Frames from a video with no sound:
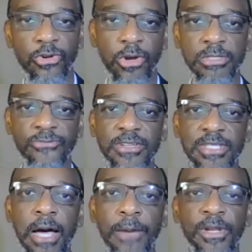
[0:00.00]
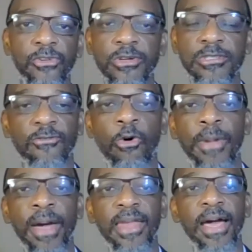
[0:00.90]
in terms of how we
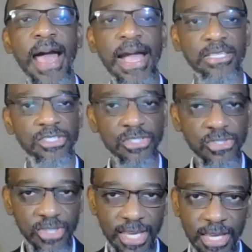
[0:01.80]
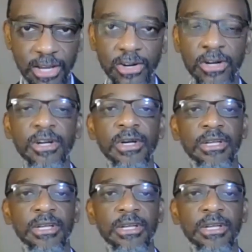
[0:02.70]
might access care,